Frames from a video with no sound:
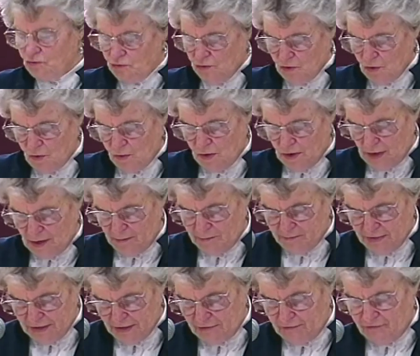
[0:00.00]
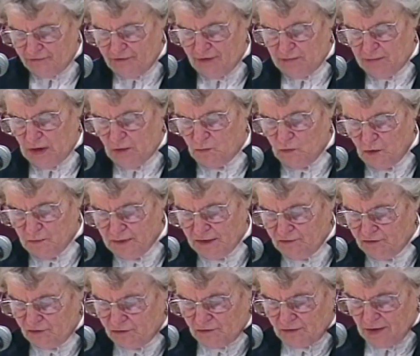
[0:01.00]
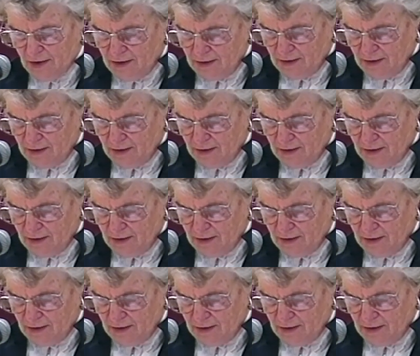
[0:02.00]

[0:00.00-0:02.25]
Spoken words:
you a bit from a Women's